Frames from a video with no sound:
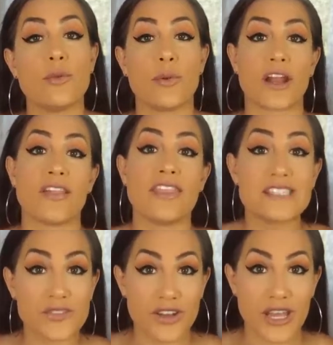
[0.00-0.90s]
YouTube, but on
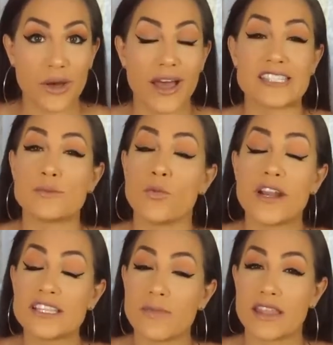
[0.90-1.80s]
this video, I
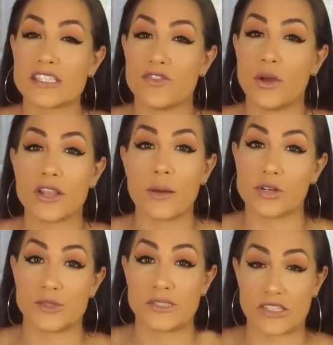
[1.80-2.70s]
wanted to make this video a lot
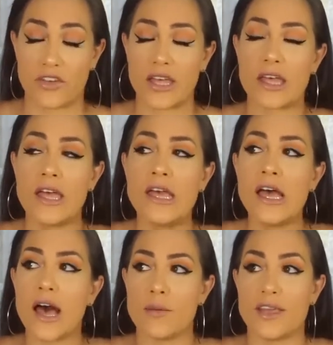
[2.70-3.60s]
more specific
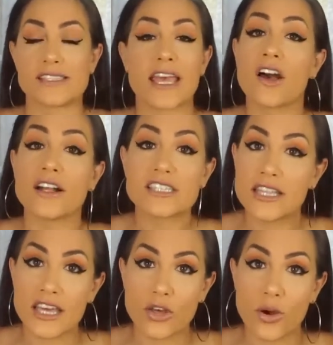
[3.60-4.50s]
because I
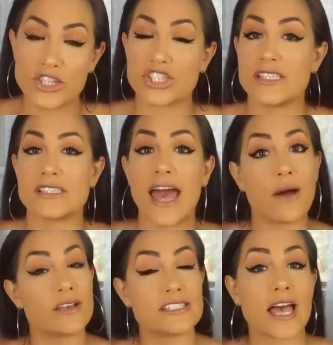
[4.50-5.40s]
constantly get questions,
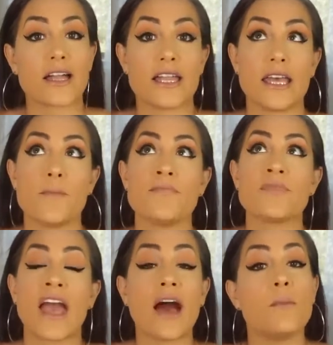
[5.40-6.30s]

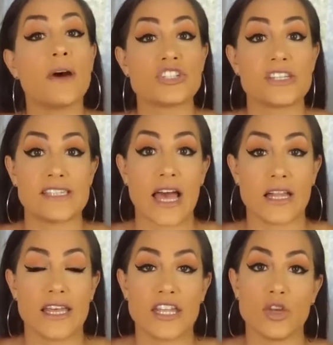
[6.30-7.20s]
how much
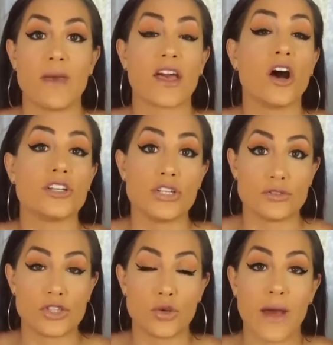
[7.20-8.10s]
exactly can you make on
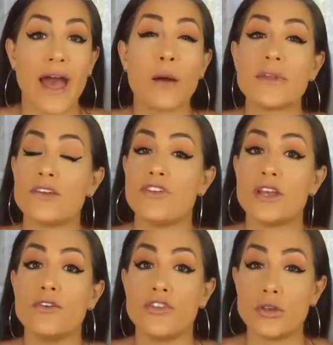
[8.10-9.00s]
YouTube? How many
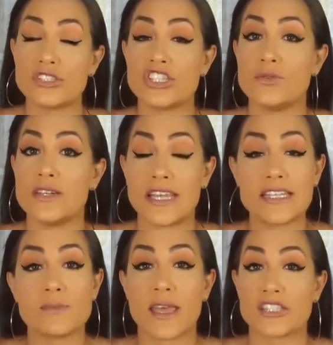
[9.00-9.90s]
video views do you
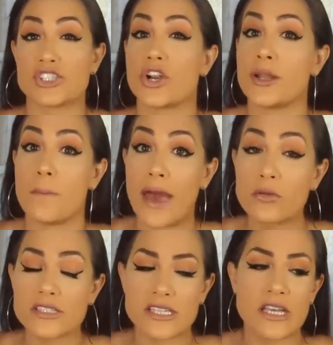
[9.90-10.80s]
need to make a certain
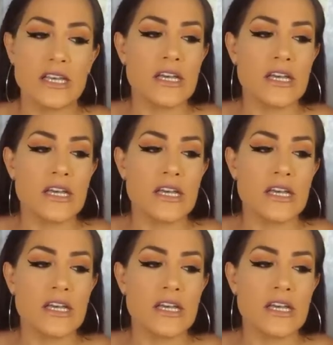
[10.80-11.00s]
amount?